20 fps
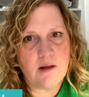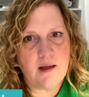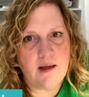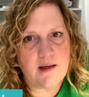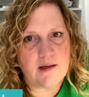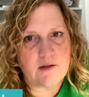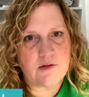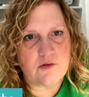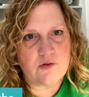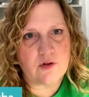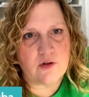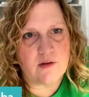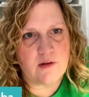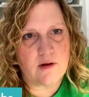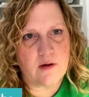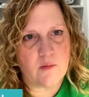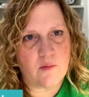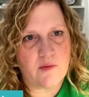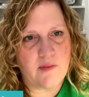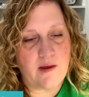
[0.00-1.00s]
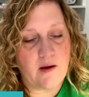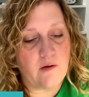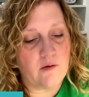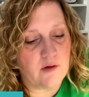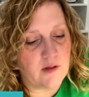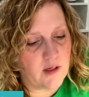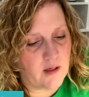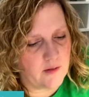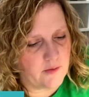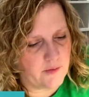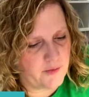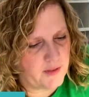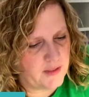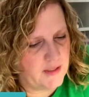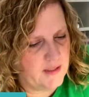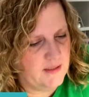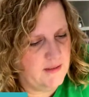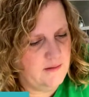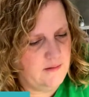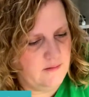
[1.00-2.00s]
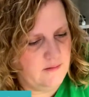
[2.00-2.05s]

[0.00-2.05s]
extra there without coloring it.